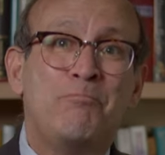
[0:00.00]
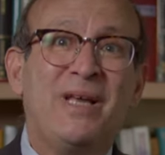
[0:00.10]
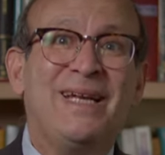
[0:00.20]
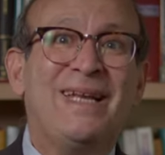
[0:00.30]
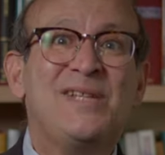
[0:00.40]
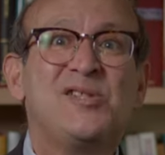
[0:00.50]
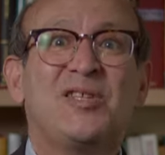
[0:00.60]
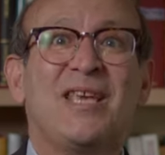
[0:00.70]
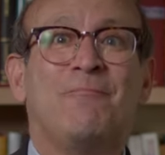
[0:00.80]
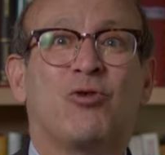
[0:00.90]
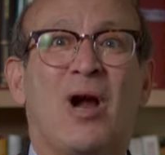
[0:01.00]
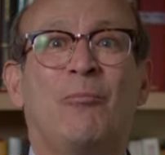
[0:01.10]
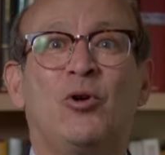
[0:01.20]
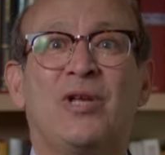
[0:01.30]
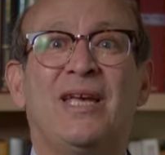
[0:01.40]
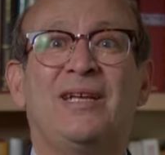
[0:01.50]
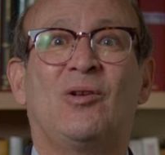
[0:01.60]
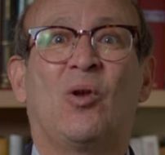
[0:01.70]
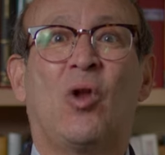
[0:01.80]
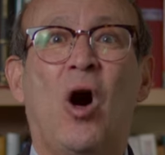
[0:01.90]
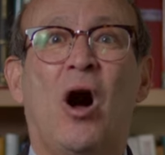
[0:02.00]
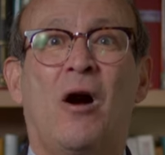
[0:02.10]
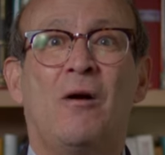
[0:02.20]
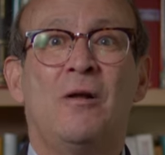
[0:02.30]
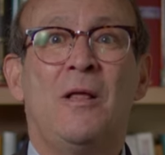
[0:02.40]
but it isn't a promulgated law.